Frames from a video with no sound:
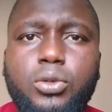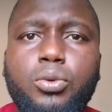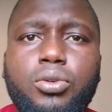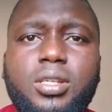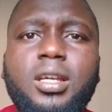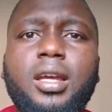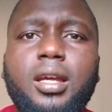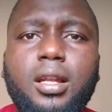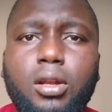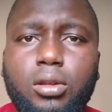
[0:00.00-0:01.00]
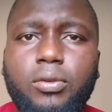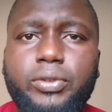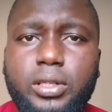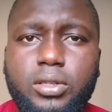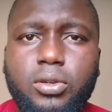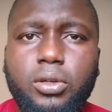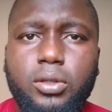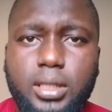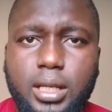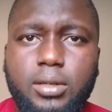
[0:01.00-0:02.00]
you will see a lot of changes on
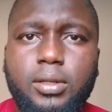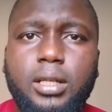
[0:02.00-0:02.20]
your channel